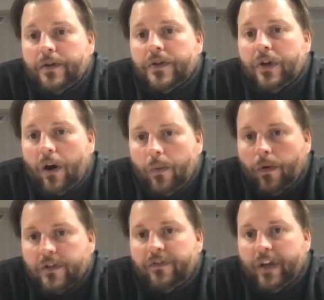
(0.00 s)
Star
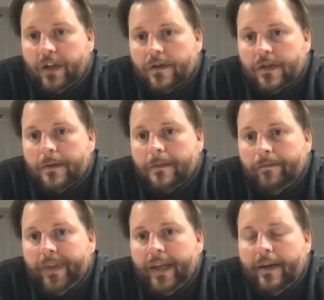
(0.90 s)
Wars figures.
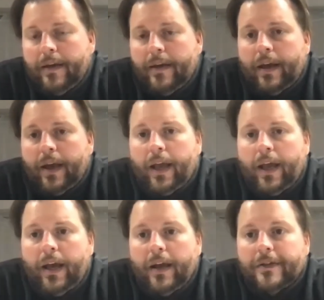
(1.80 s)

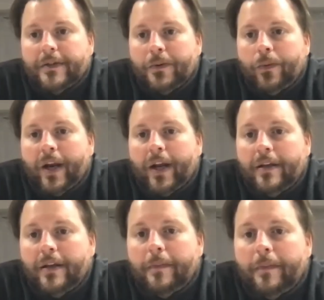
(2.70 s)
And what
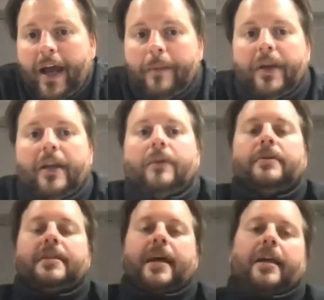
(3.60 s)
ended up happening
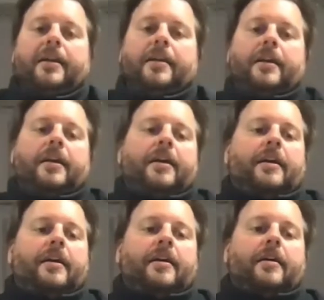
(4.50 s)
was that
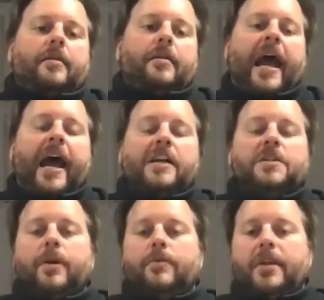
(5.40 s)

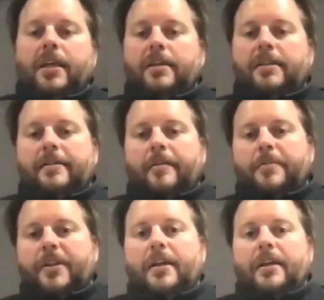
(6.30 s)
Hasbro needed
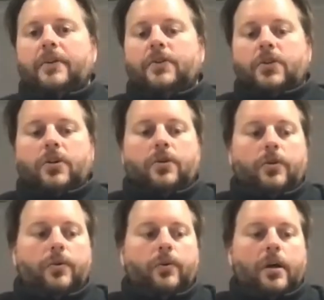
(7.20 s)
something
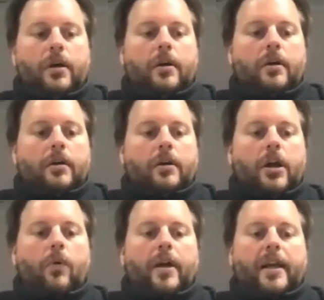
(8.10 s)
to
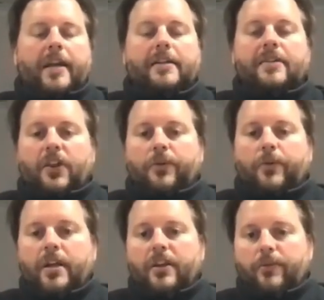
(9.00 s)
go against the
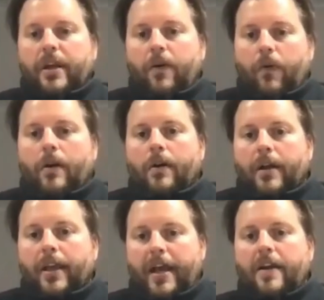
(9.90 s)
three and three quarter
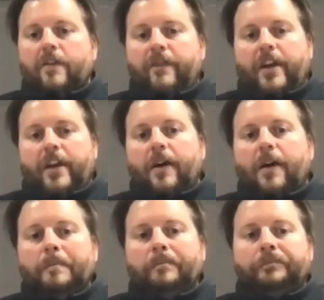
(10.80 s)
Kenner
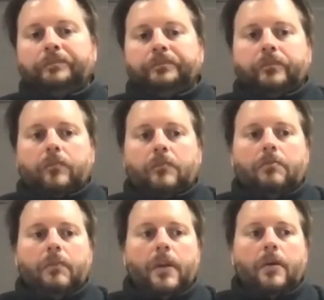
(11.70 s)
figure.
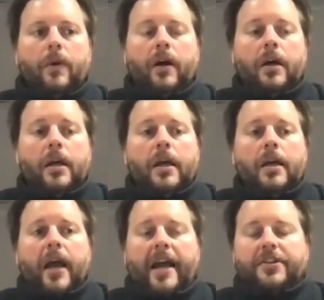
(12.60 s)
Well,
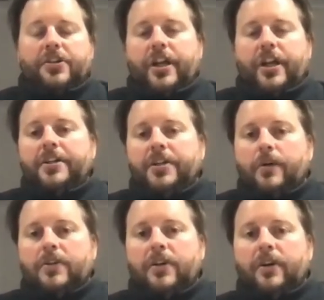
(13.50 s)
as G.I.
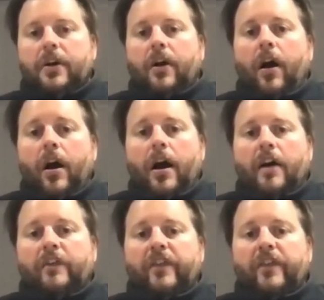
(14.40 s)
Joe took off,